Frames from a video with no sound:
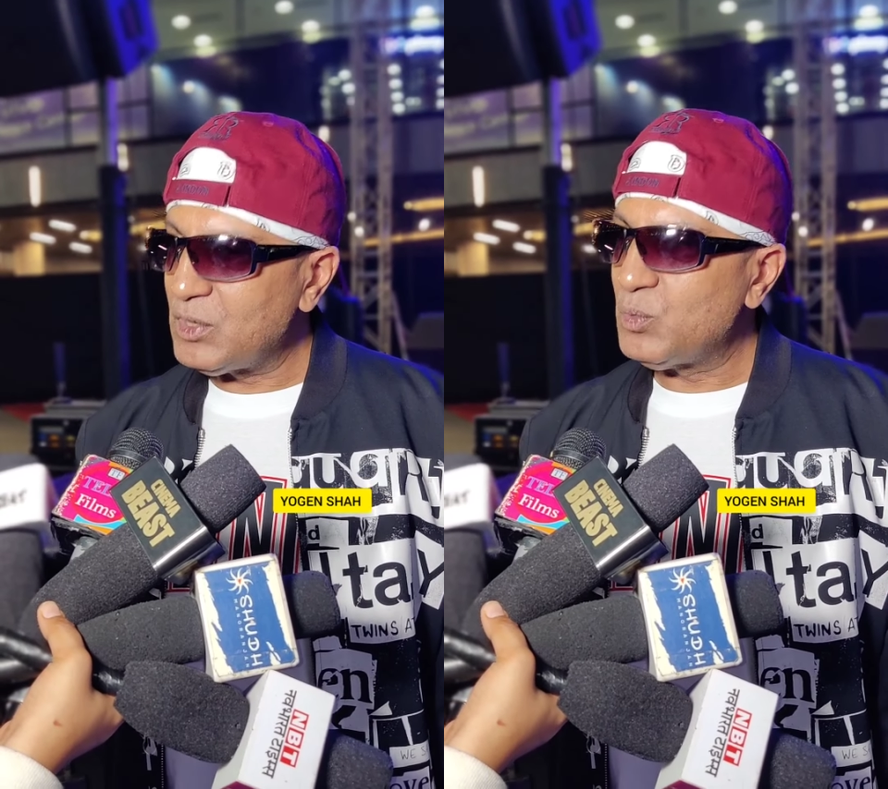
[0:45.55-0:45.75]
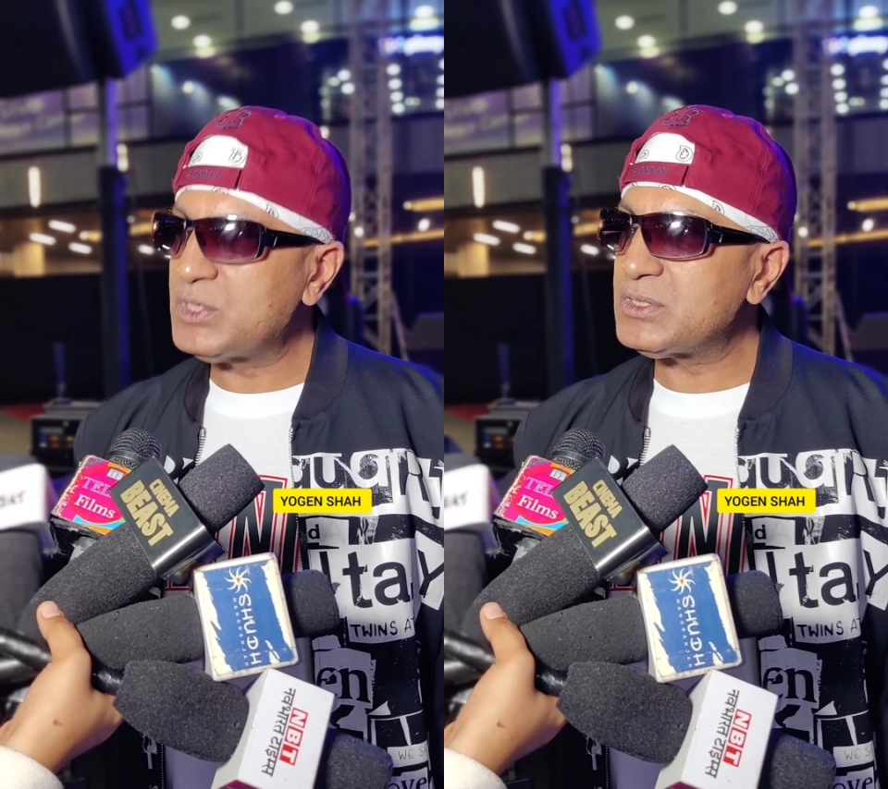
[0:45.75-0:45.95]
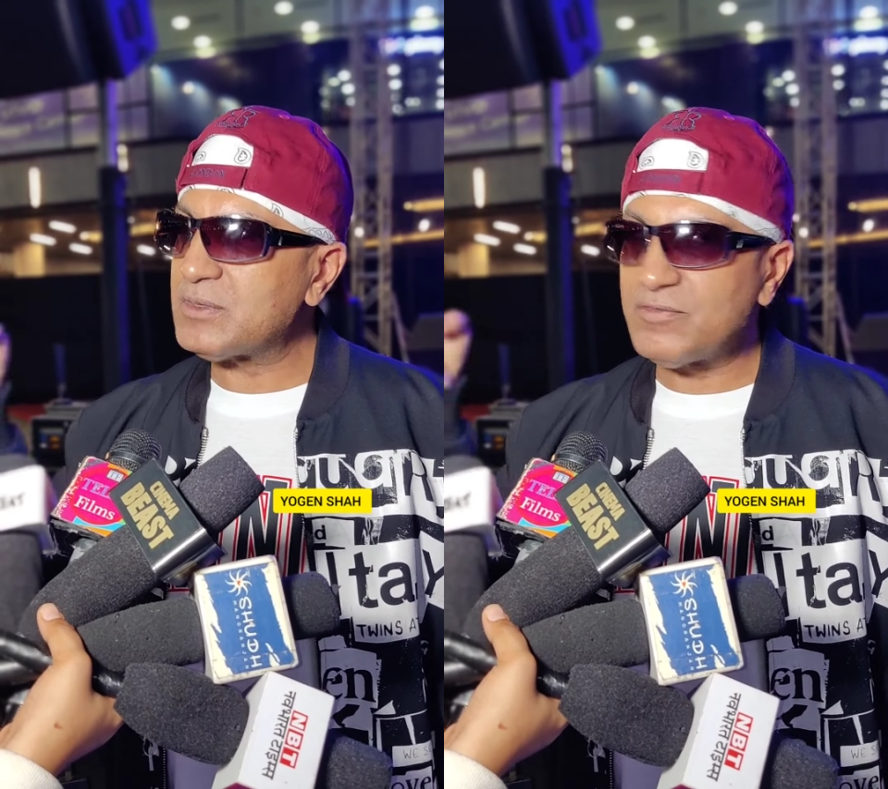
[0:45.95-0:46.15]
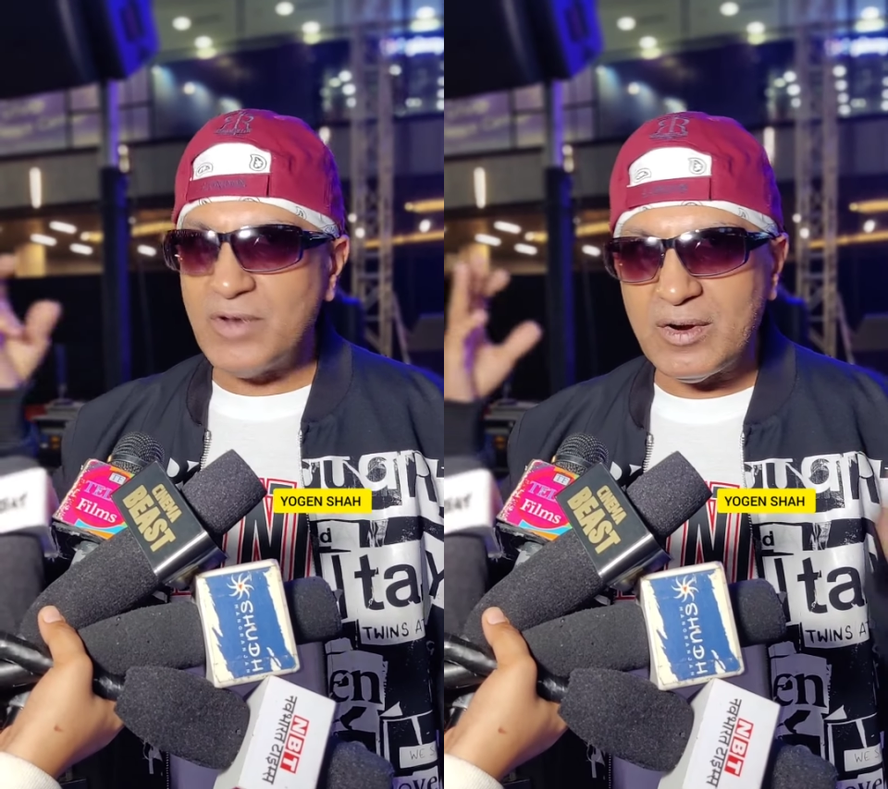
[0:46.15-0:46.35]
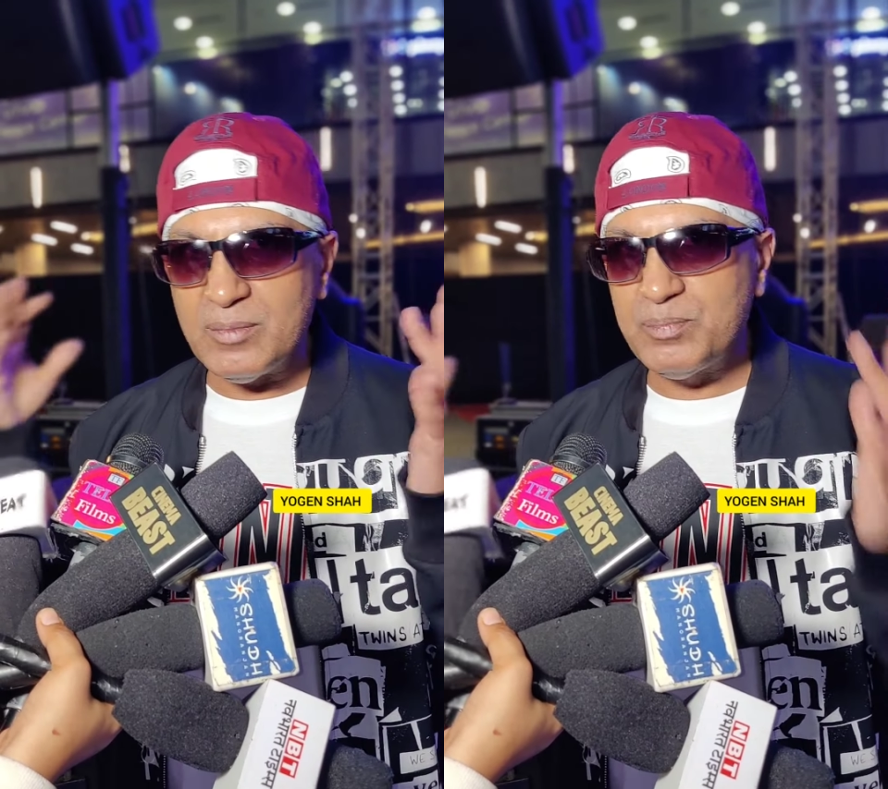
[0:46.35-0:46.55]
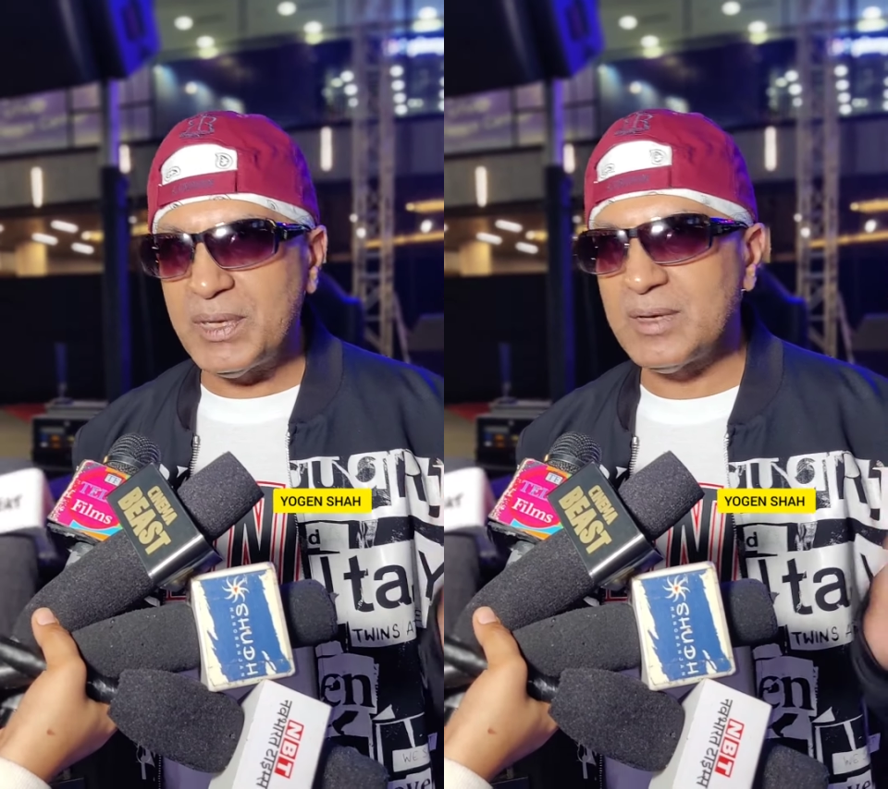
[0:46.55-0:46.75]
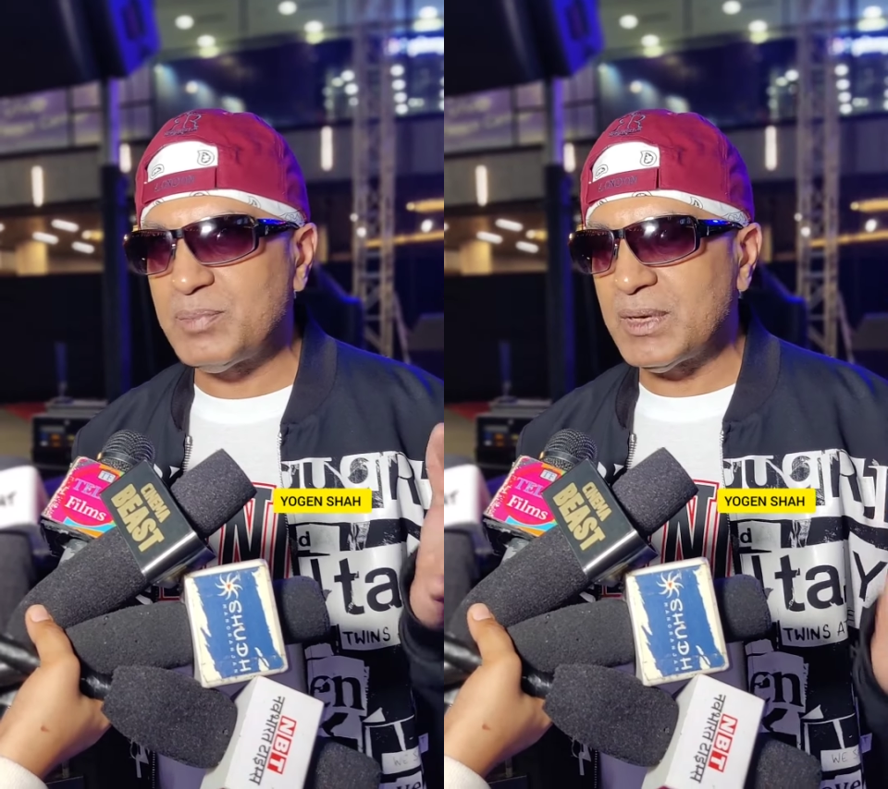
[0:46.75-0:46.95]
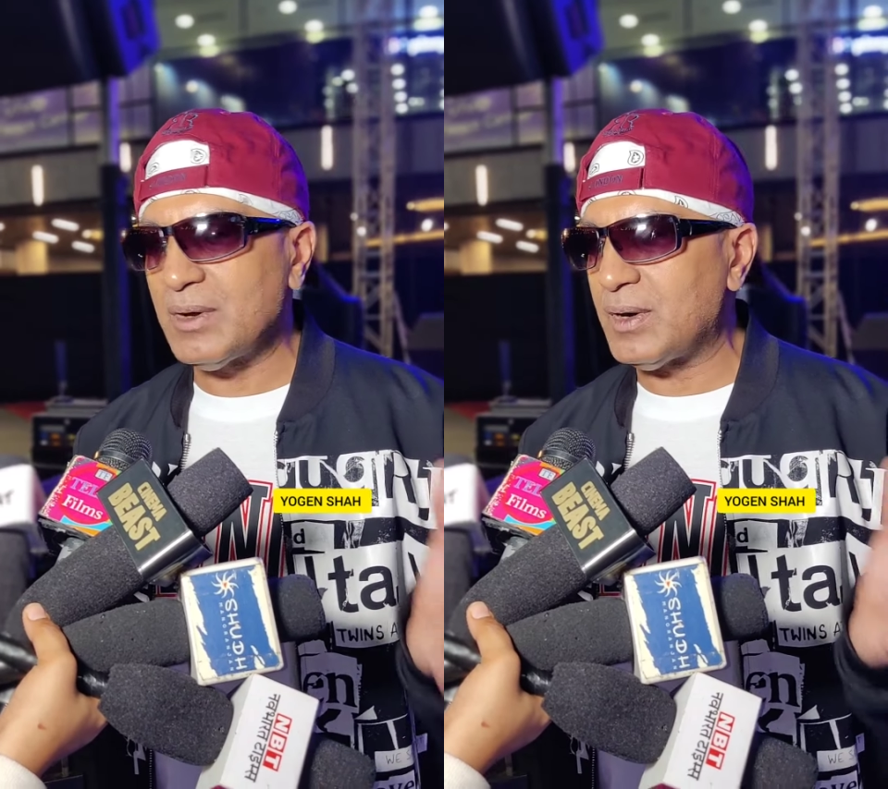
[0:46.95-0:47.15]
which is a very big,
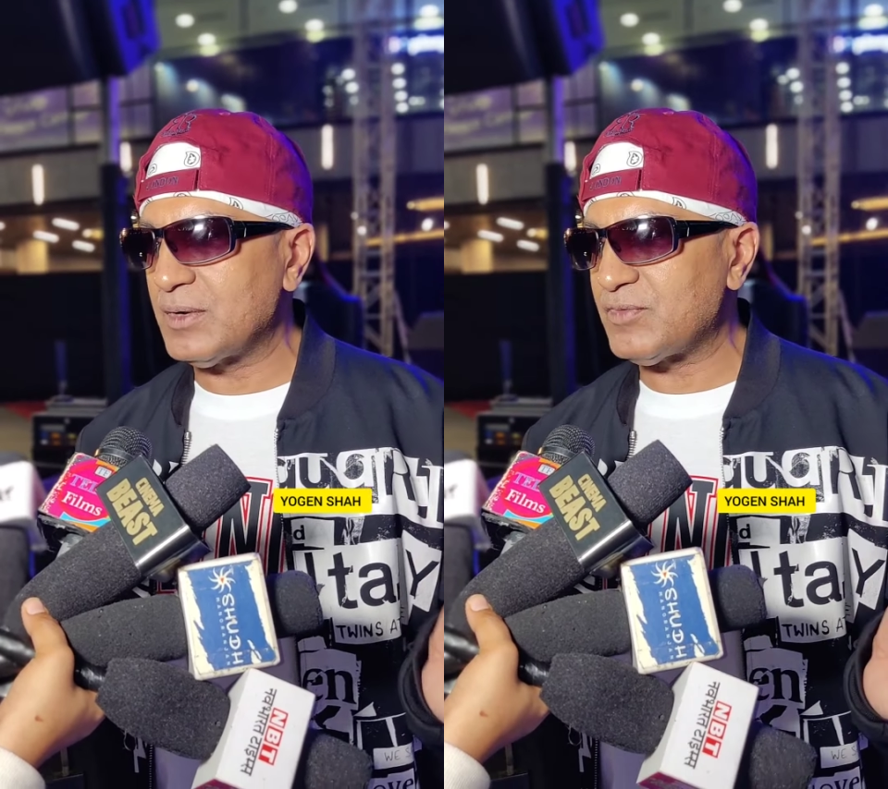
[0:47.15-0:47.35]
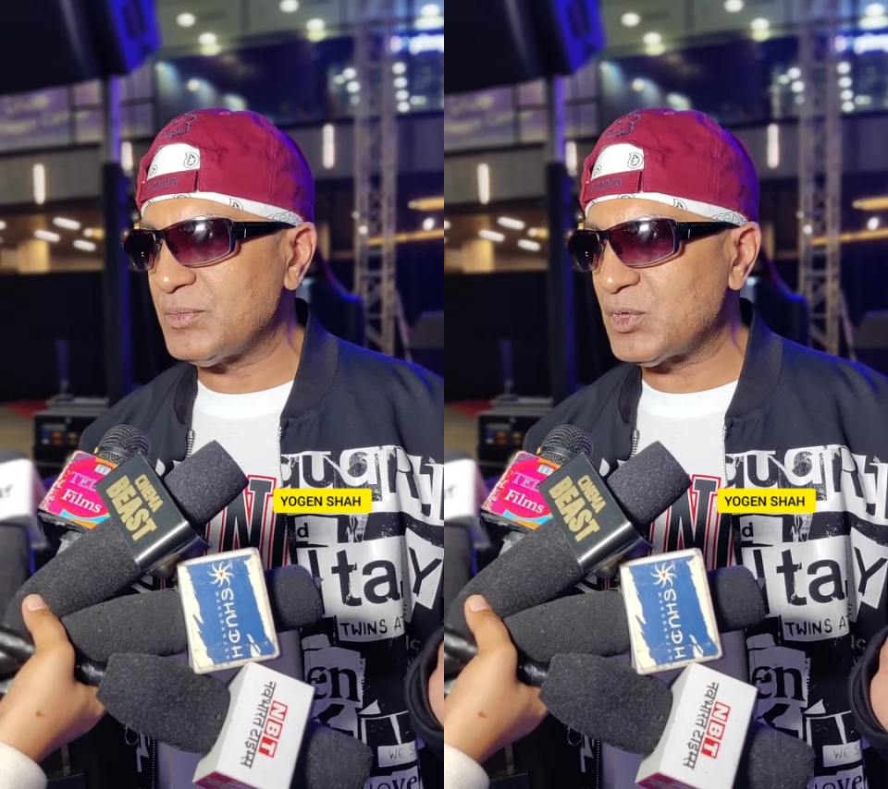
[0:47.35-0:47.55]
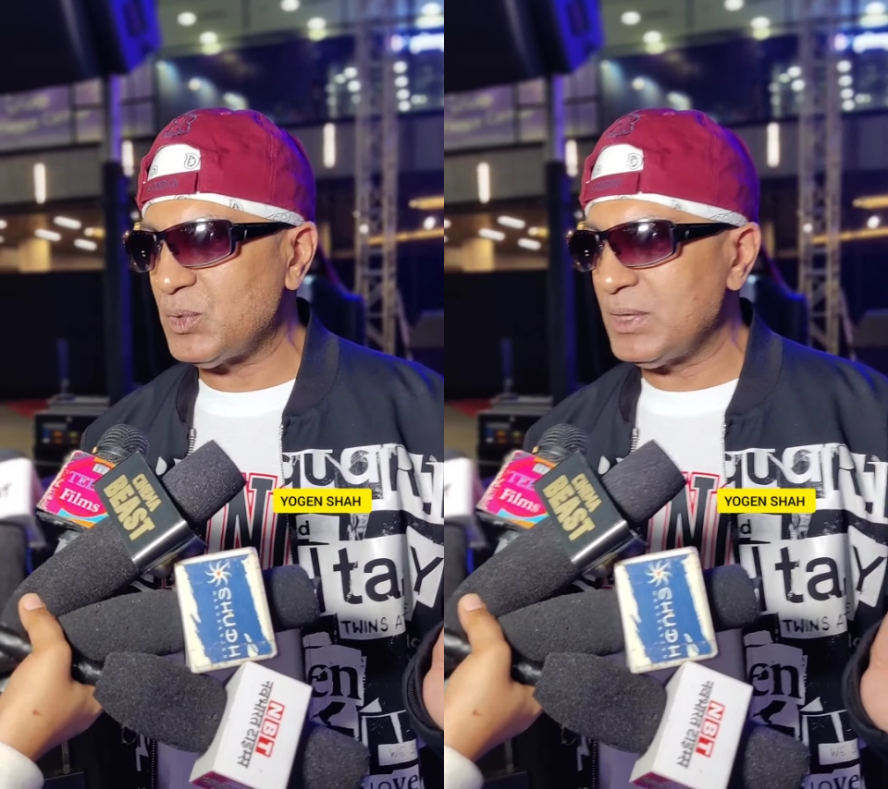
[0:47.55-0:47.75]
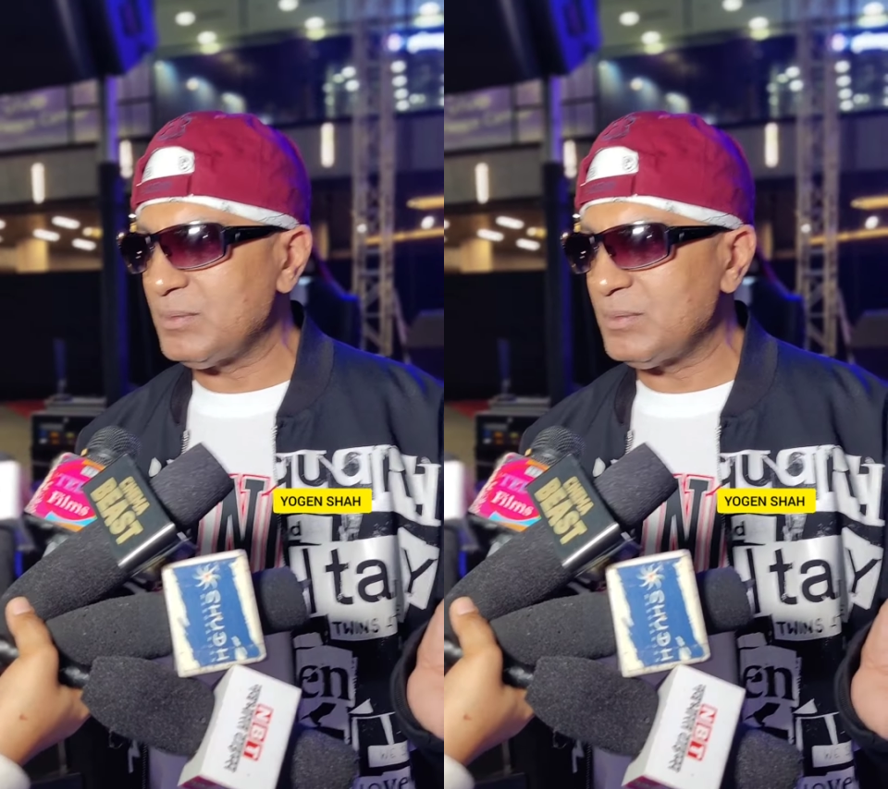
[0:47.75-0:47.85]
big honor from the Queen.